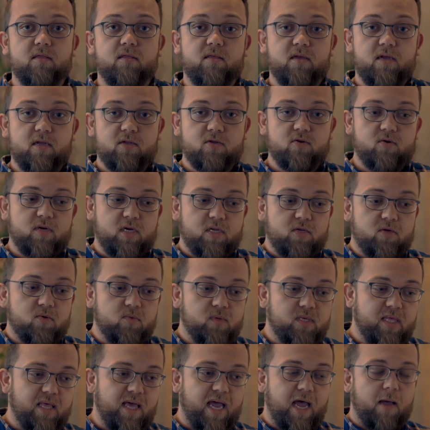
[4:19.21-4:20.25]
then you can
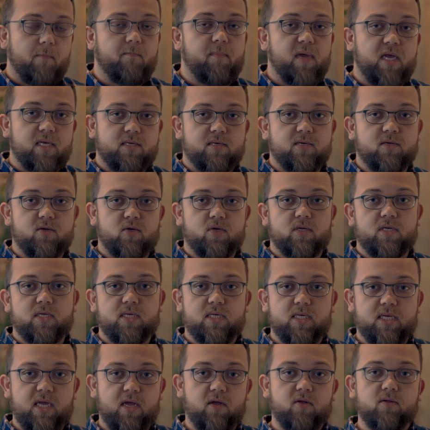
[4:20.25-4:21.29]
use that message to
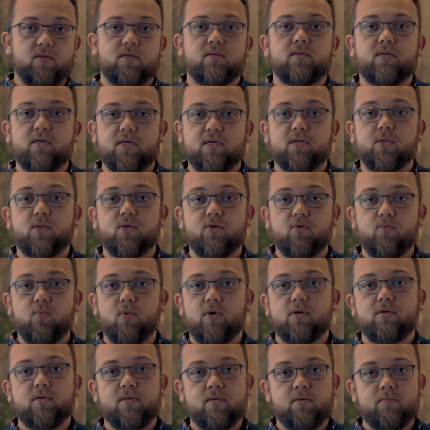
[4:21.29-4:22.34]
sell to
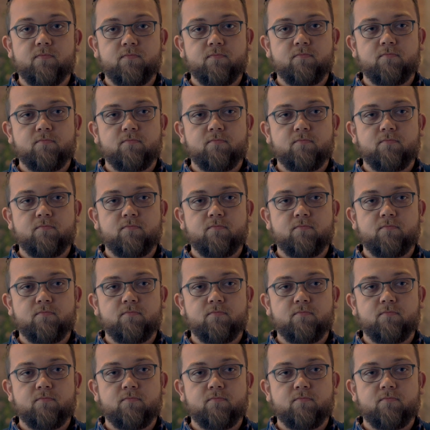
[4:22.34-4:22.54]
consumers.